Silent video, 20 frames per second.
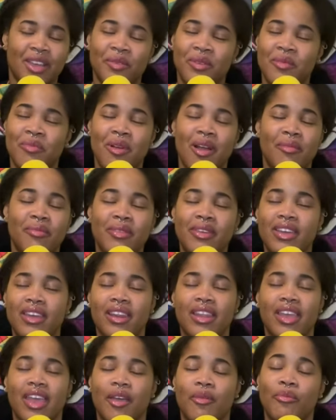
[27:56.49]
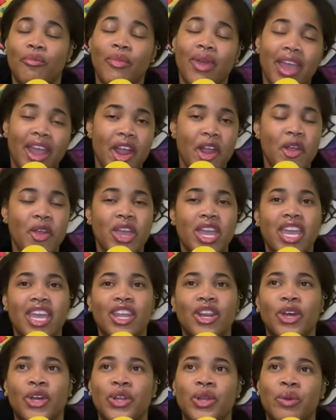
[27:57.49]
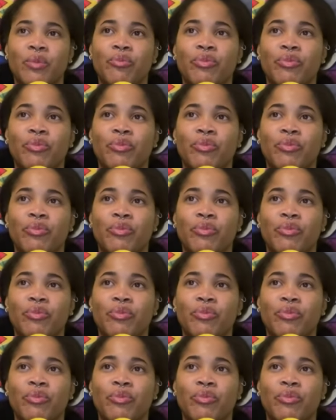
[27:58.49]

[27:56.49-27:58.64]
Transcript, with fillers: We're probably gonna get married on a